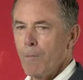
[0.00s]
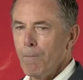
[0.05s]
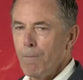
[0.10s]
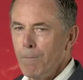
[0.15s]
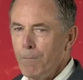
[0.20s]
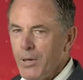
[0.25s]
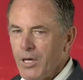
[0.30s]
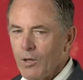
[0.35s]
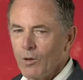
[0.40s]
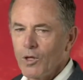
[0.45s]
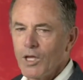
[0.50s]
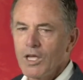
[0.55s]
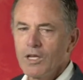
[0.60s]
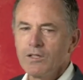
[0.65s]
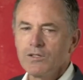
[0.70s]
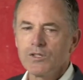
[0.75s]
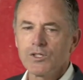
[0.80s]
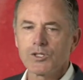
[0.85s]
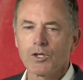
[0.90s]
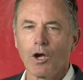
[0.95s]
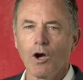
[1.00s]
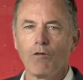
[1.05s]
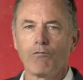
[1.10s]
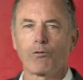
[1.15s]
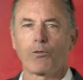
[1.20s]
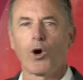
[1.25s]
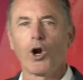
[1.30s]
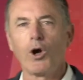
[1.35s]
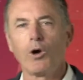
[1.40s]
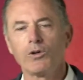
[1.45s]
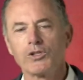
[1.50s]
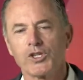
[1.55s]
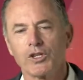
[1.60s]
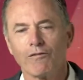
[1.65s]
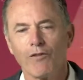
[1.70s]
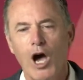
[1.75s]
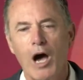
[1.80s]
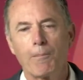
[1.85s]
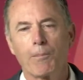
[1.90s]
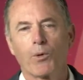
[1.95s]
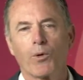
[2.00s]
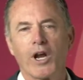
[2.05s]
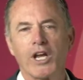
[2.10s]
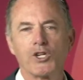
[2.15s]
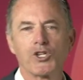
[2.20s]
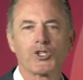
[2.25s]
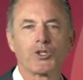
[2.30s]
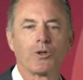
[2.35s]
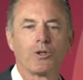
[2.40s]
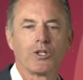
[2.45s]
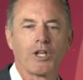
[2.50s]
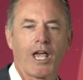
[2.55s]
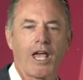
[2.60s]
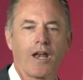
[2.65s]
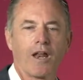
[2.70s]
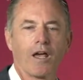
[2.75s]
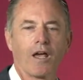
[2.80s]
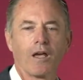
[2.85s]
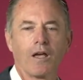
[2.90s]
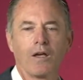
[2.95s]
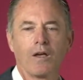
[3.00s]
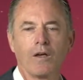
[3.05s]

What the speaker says: billions of rows of operational data